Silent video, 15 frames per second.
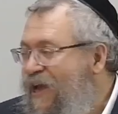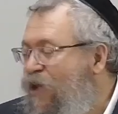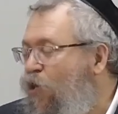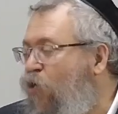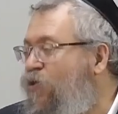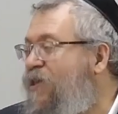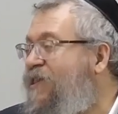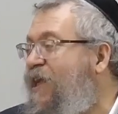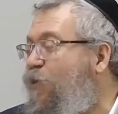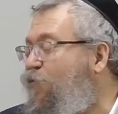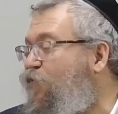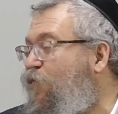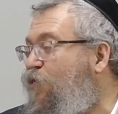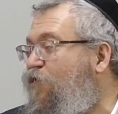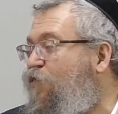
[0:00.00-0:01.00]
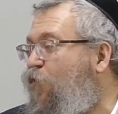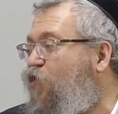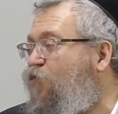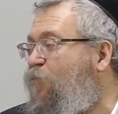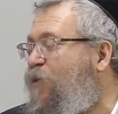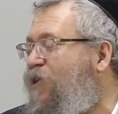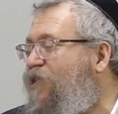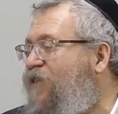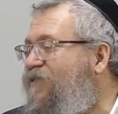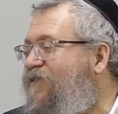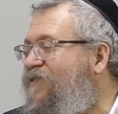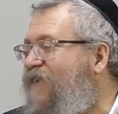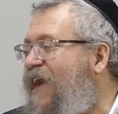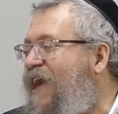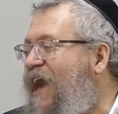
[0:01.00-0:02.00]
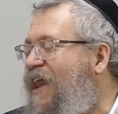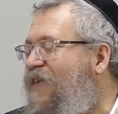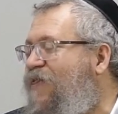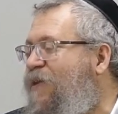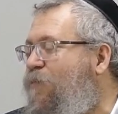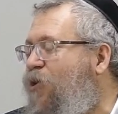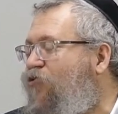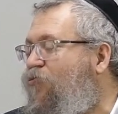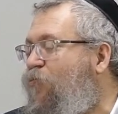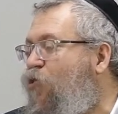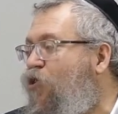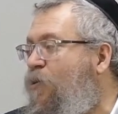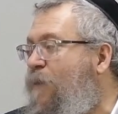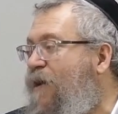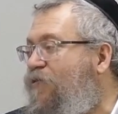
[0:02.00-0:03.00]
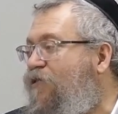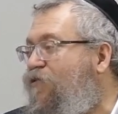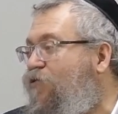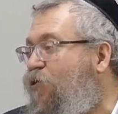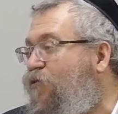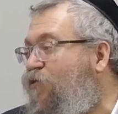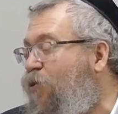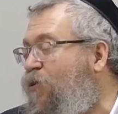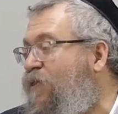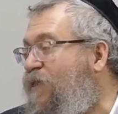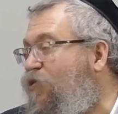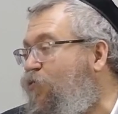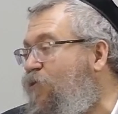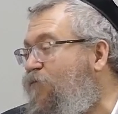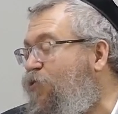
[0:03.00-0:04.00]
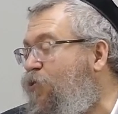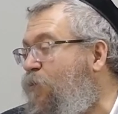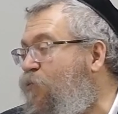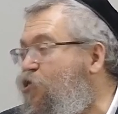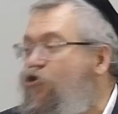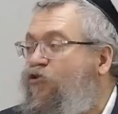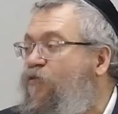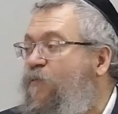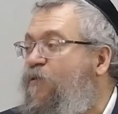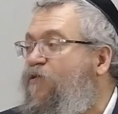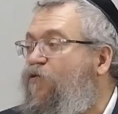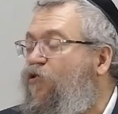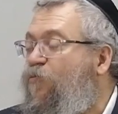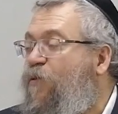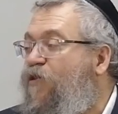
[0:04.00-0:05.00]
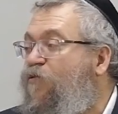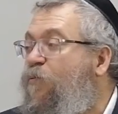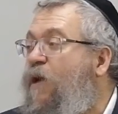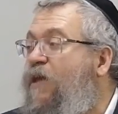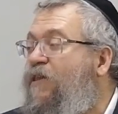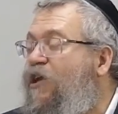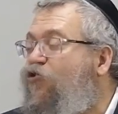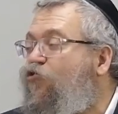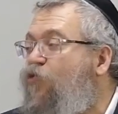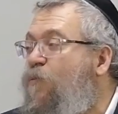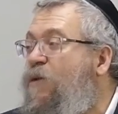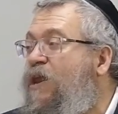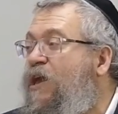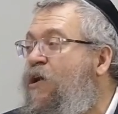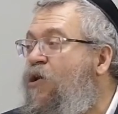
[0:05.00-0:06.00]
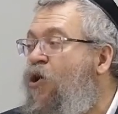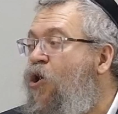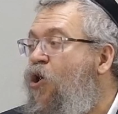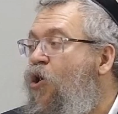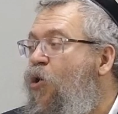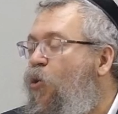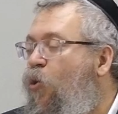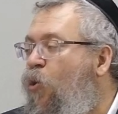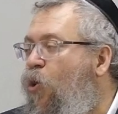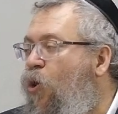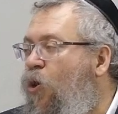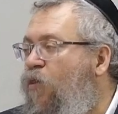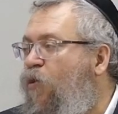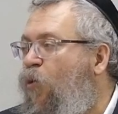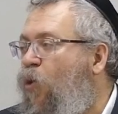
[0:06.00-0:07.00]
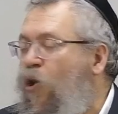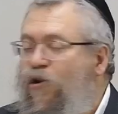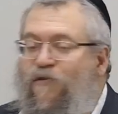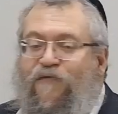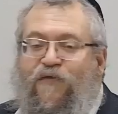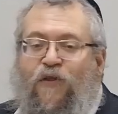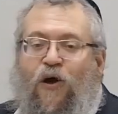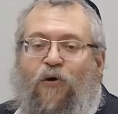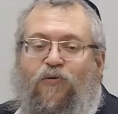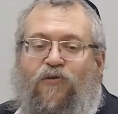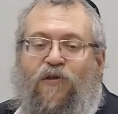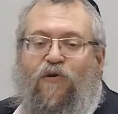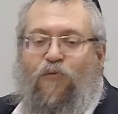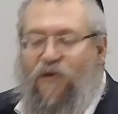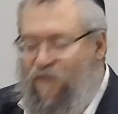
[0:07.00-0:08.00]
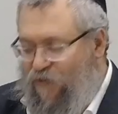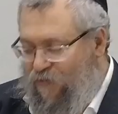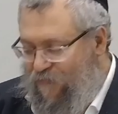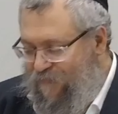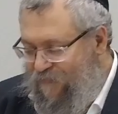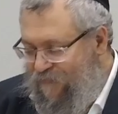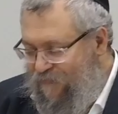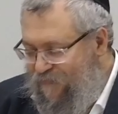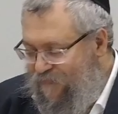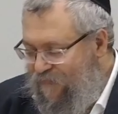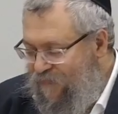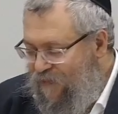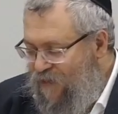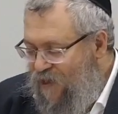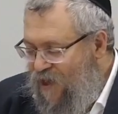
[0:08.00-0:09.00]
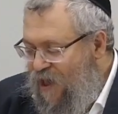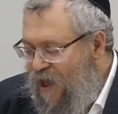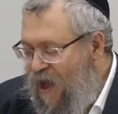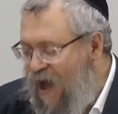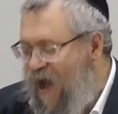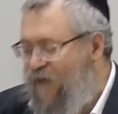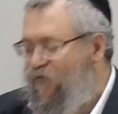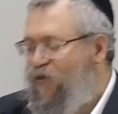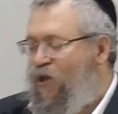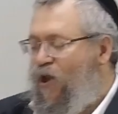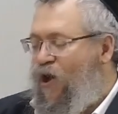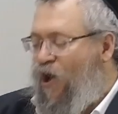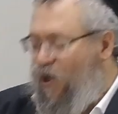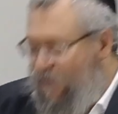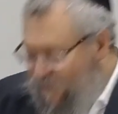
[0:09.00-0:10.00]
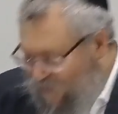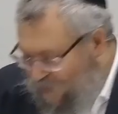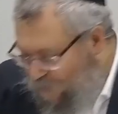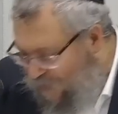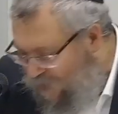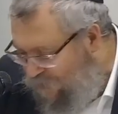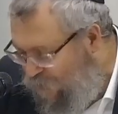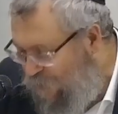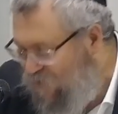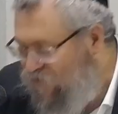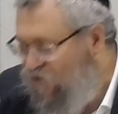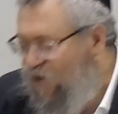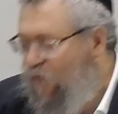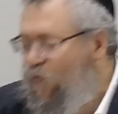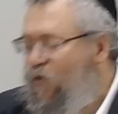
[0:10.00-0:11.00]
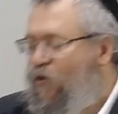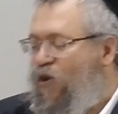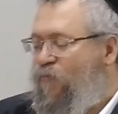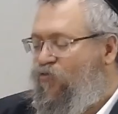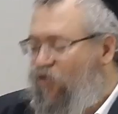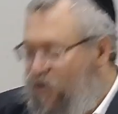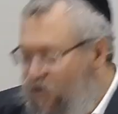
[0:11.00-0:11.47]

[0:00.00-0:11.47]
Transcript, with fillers: perhaps we can say the difference, give an example, of, this is the example Chassidus gives between Bittul Hayesh and Bittul B'Metzias. So the difference between Min B'Minoi and Min B'Shaloi